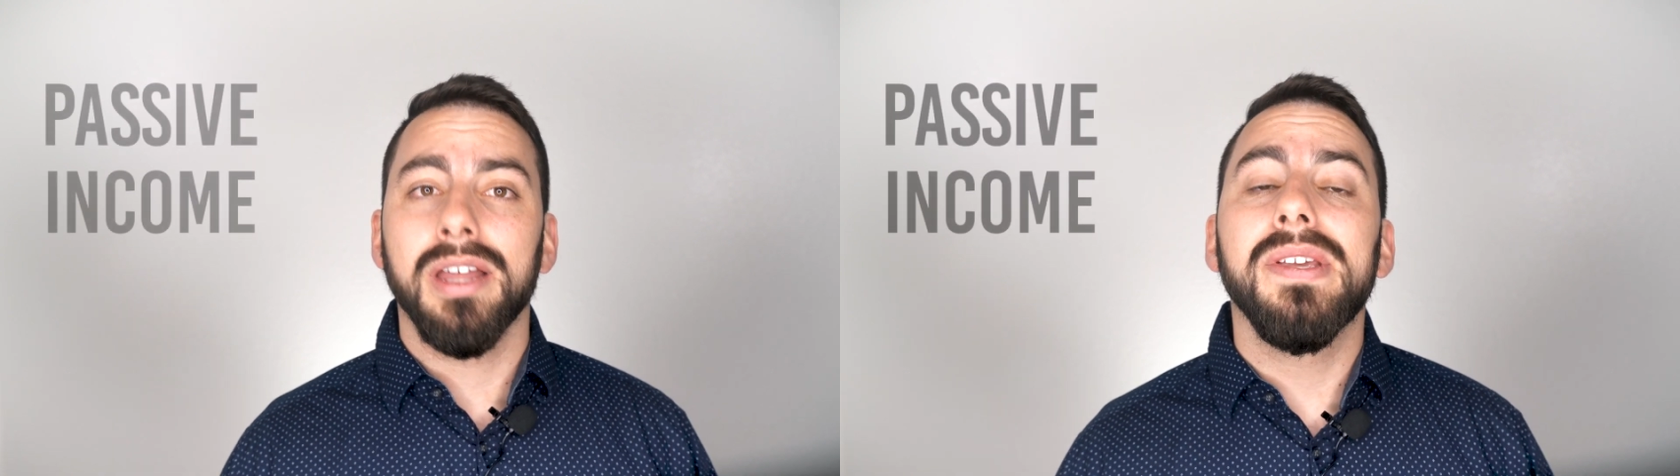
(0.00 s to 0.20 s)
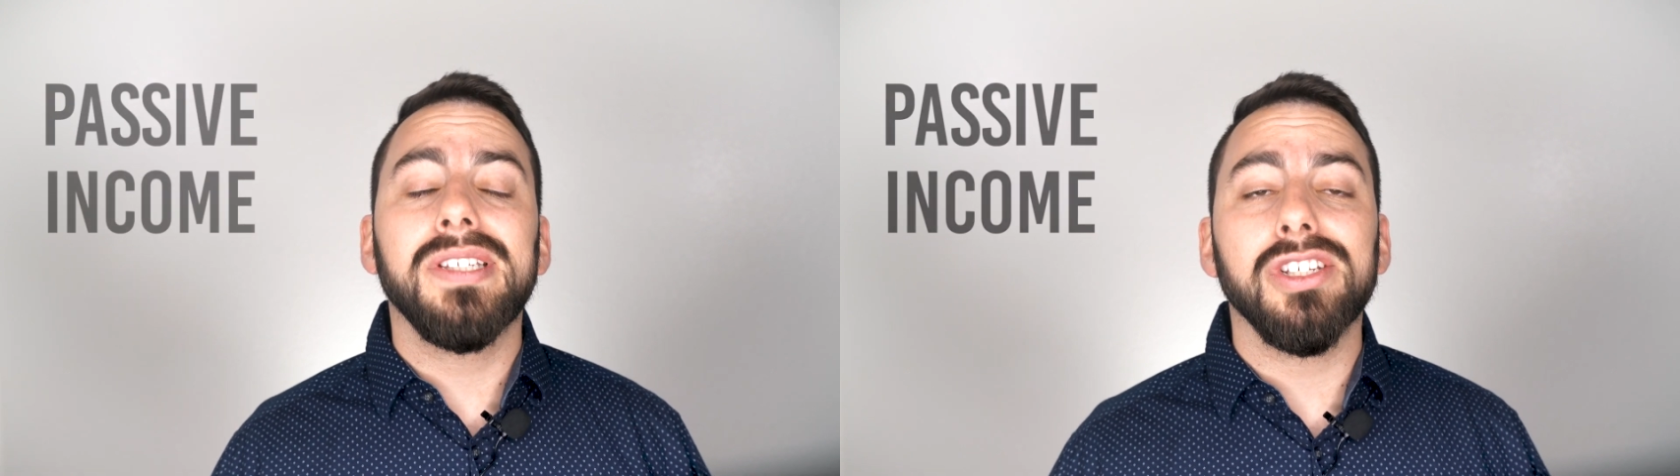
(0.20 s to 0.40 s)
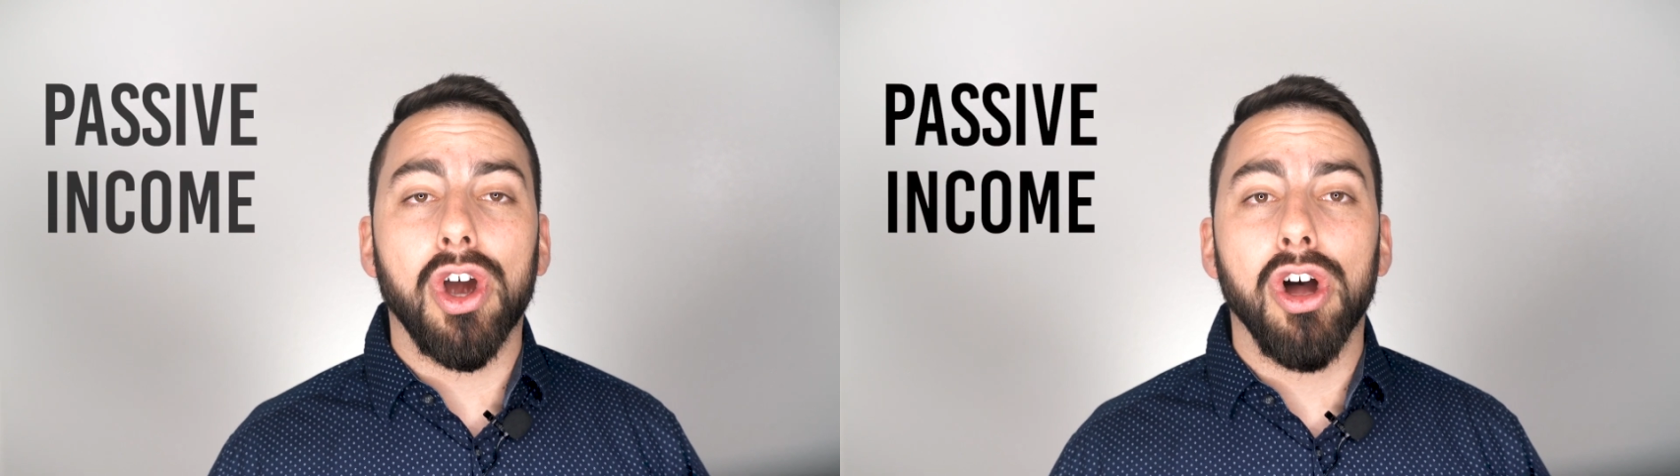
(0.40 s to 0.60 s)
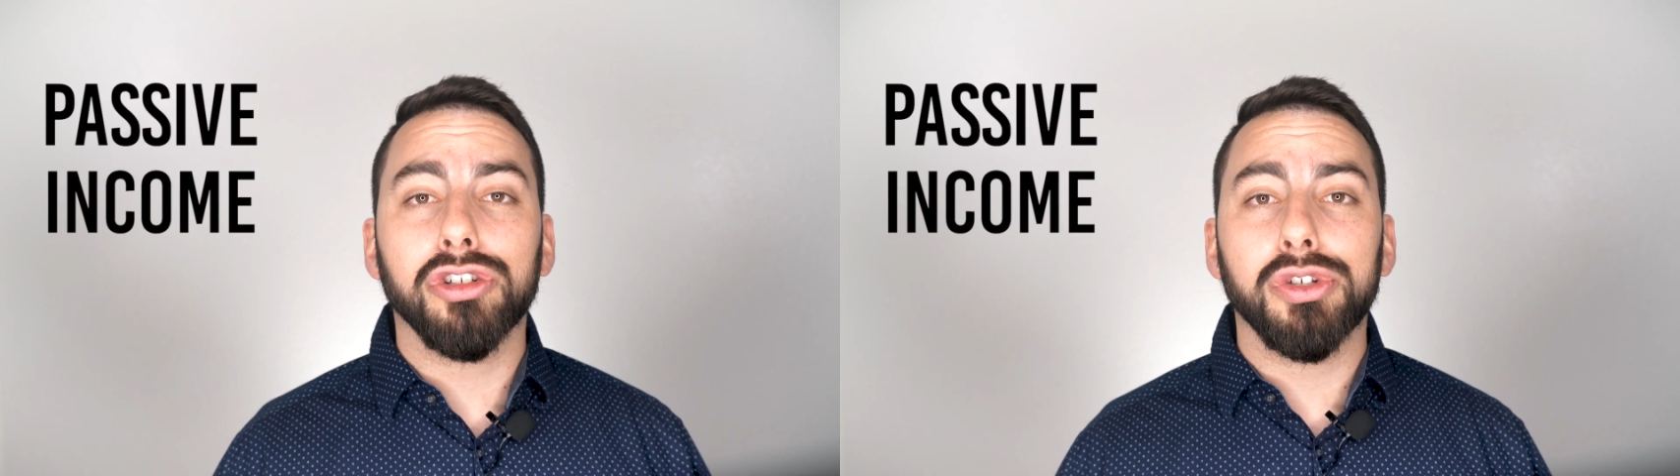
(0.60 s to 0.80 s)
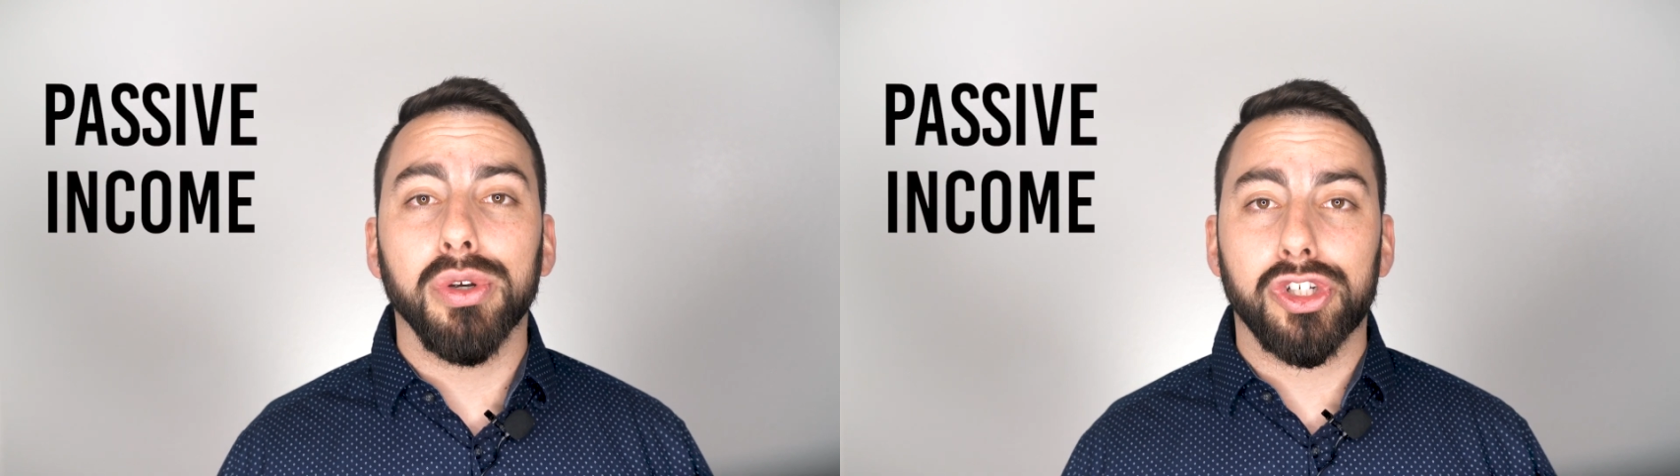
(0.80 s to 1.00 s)
This is
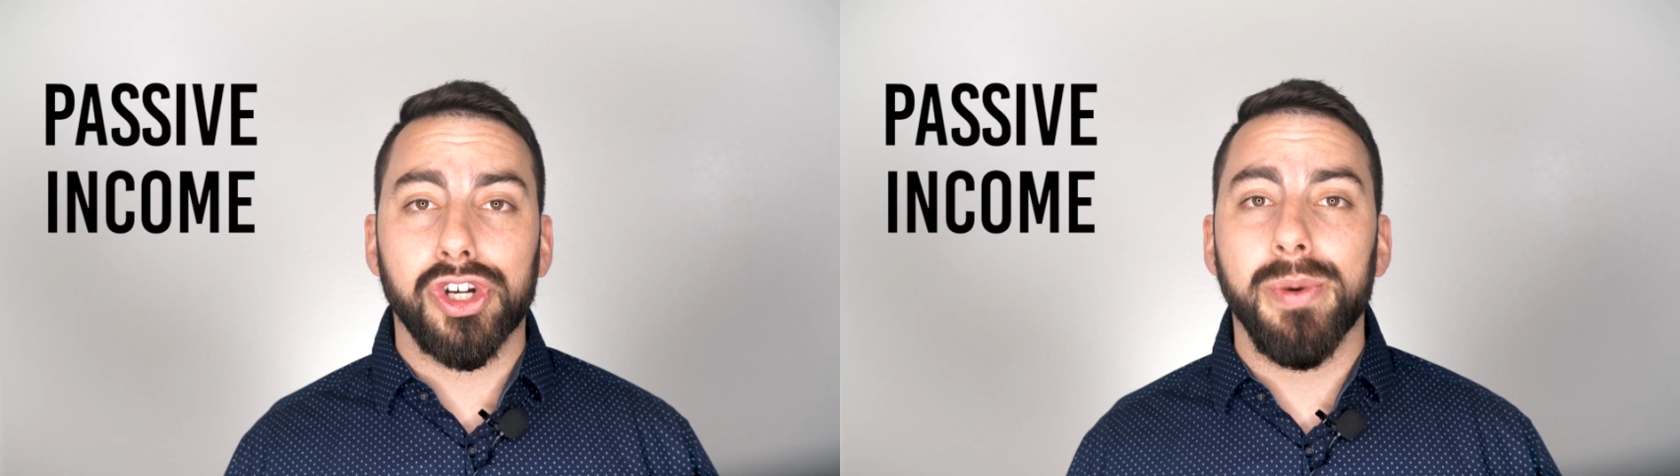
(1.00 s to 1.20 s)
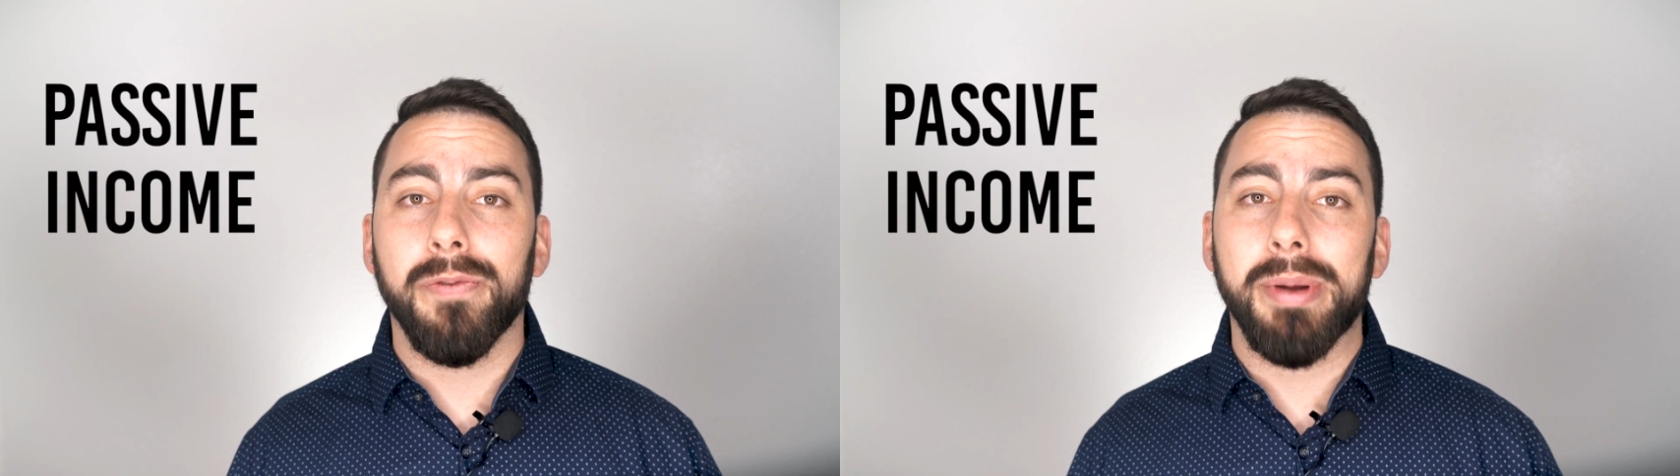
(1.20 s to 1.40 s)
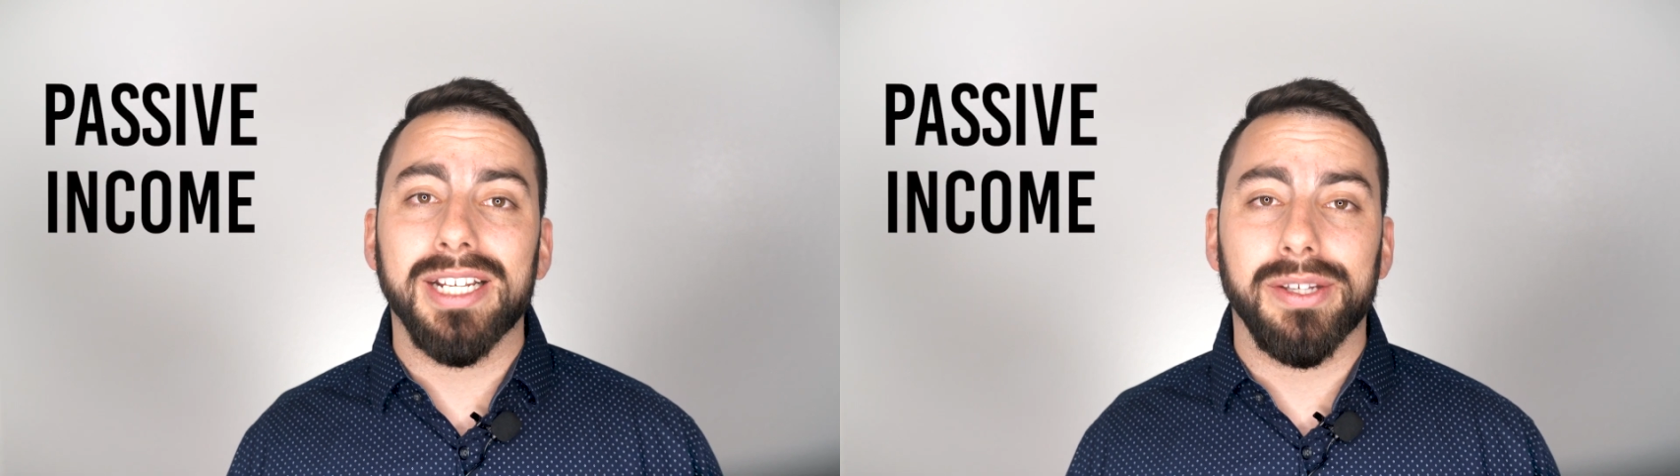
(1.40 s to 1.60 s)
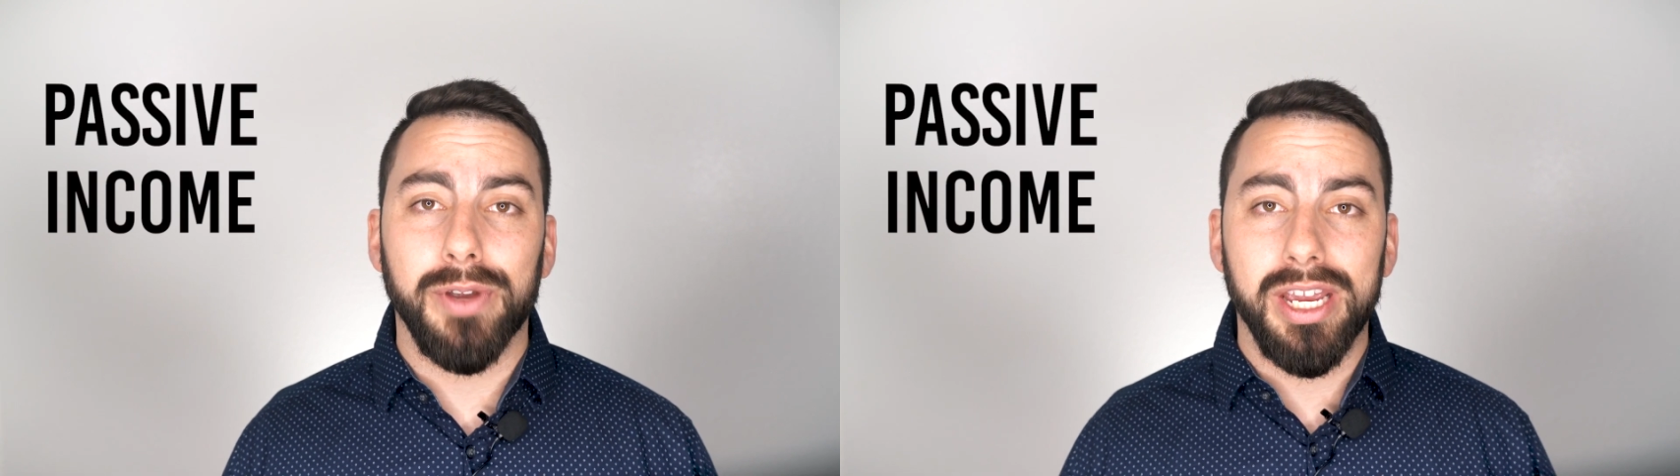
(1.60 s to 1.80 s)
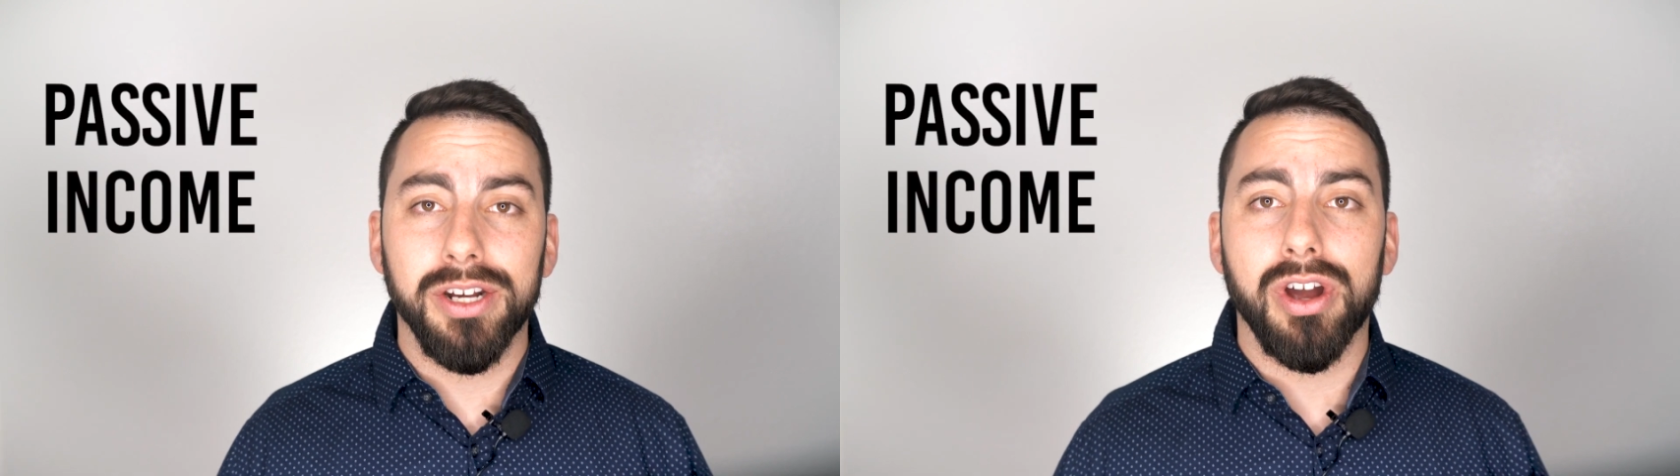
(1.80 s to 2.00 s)
also a stream of passive
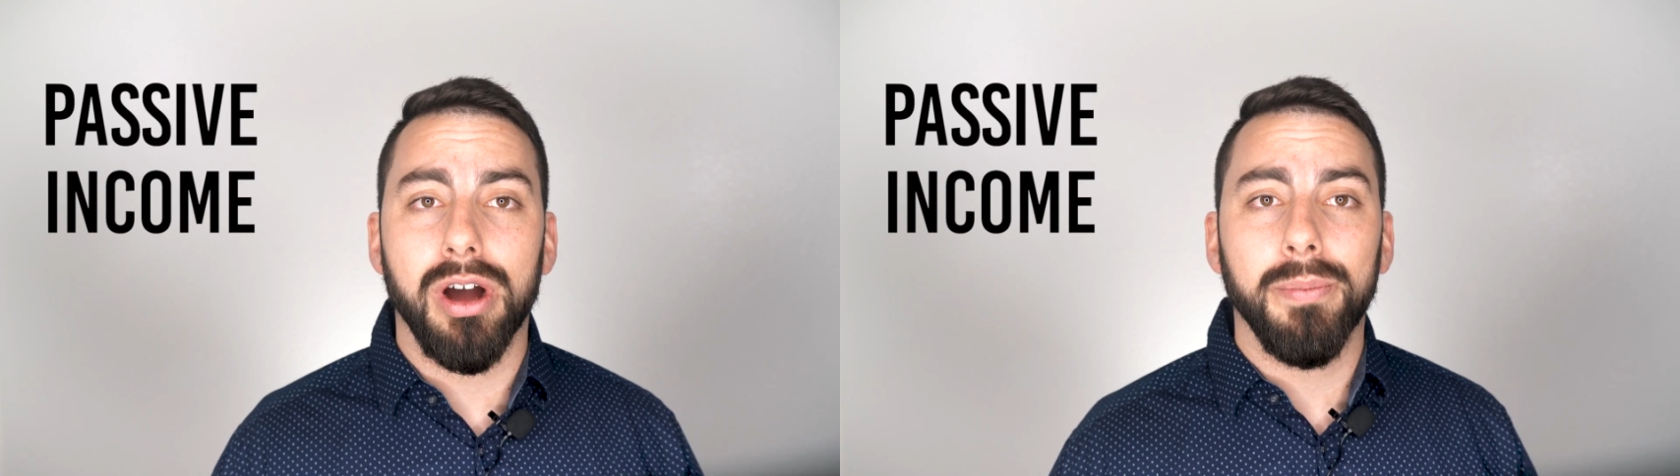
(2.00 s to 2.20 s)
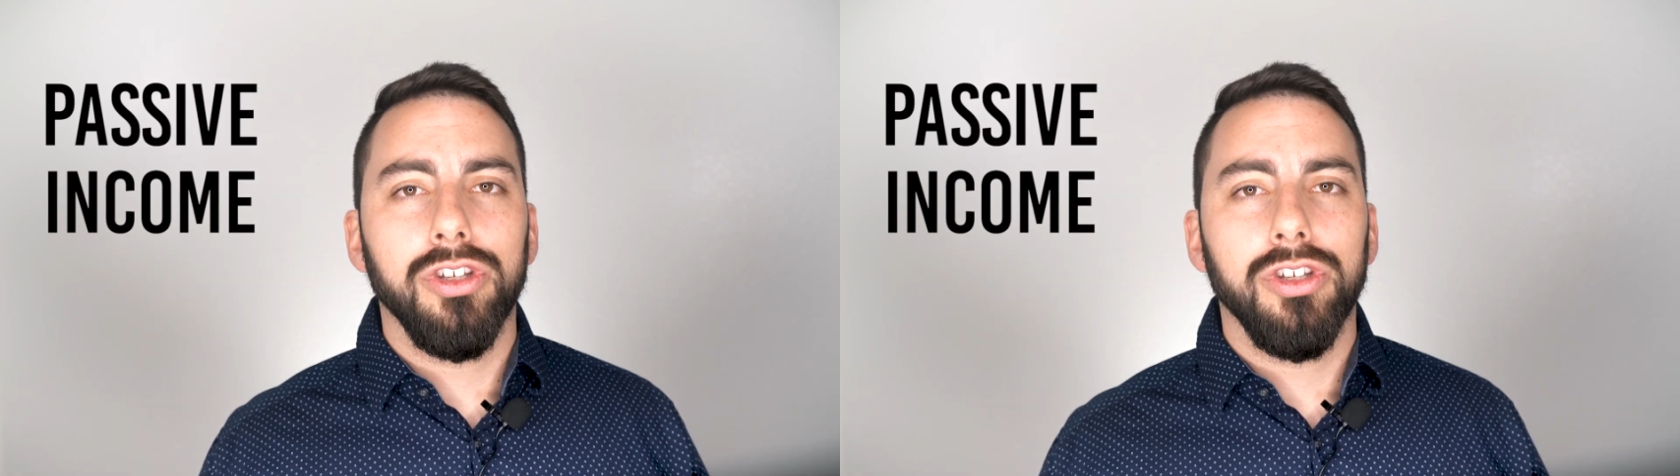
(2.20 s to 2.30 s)
income.